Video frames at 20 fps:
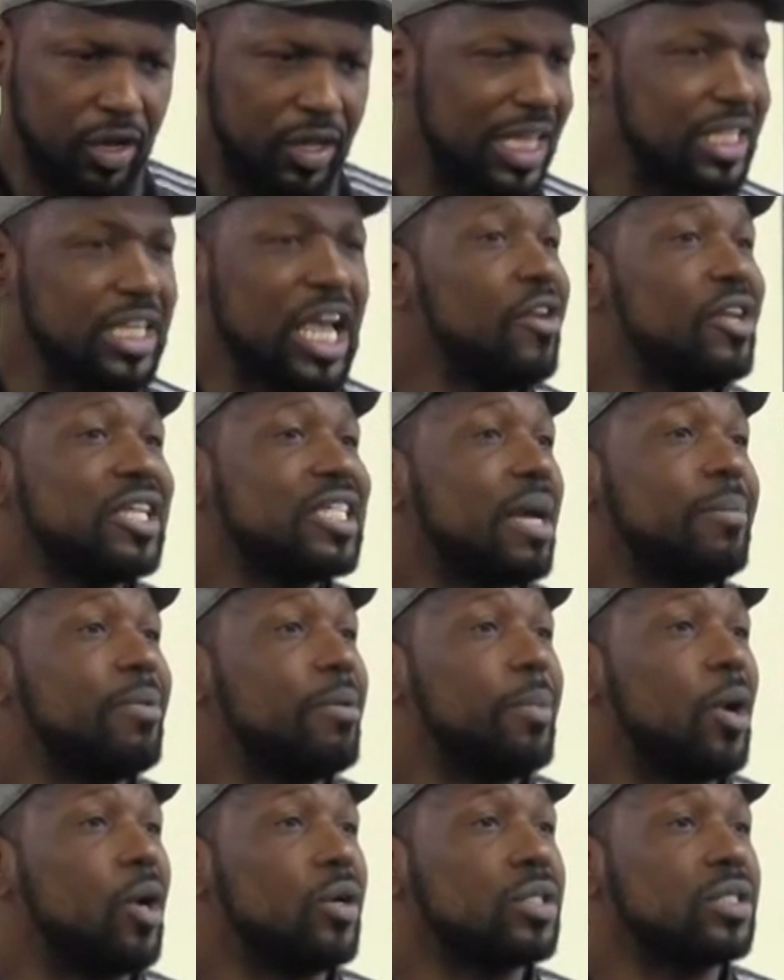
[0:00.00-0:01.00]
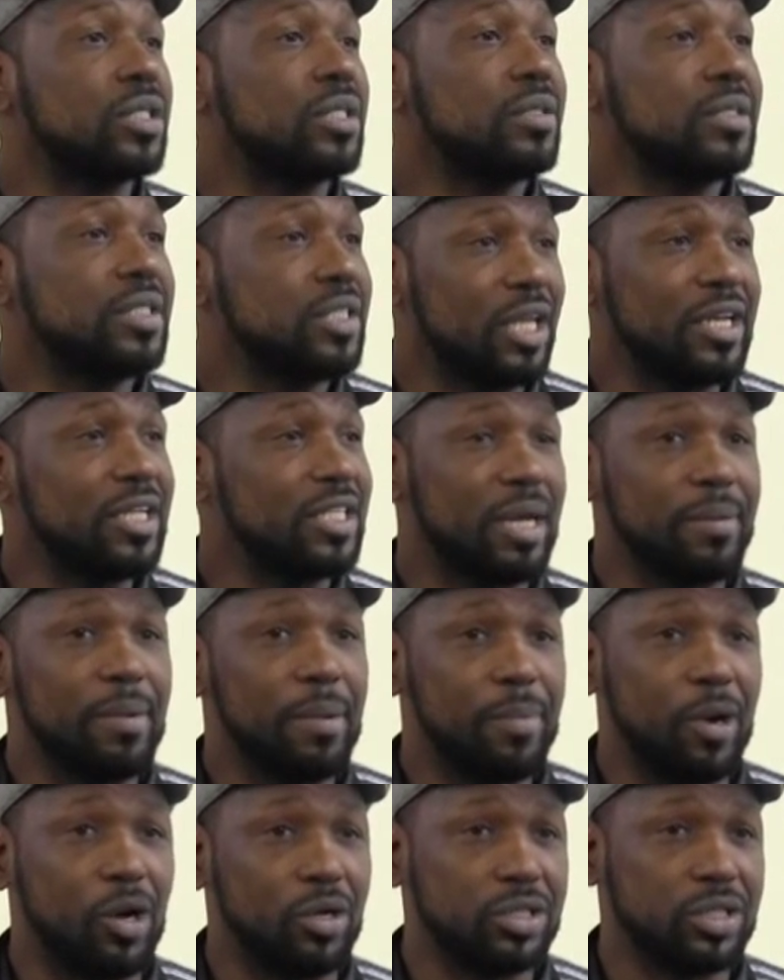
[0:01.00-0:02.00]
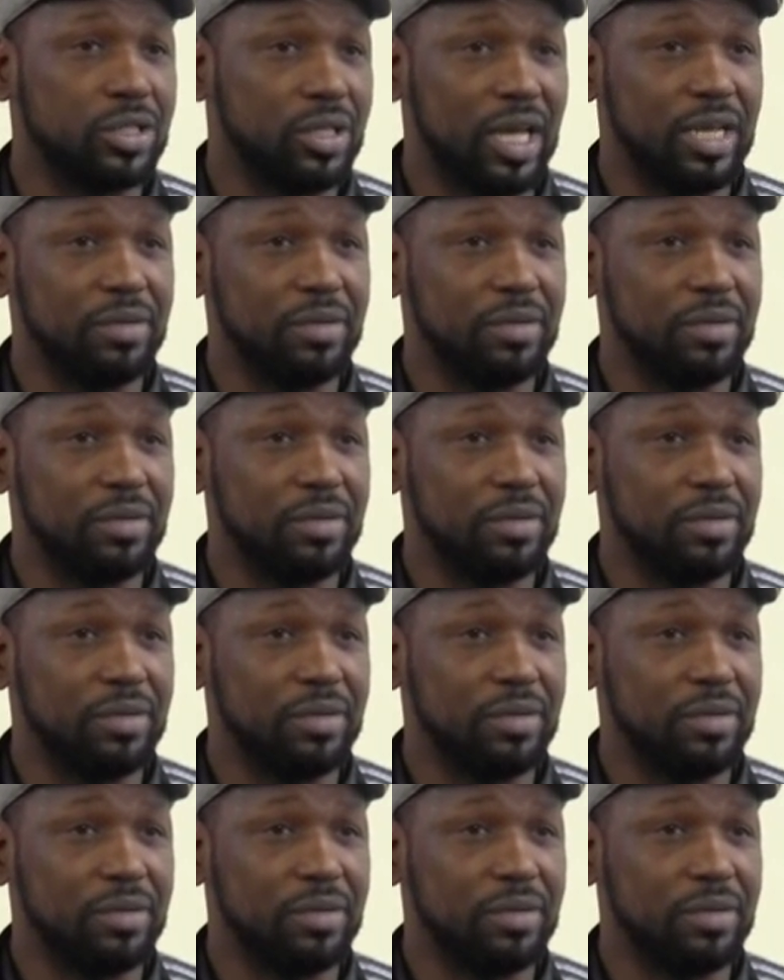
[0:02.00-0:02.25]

That's the only time I boxed. It's the only time I boxed.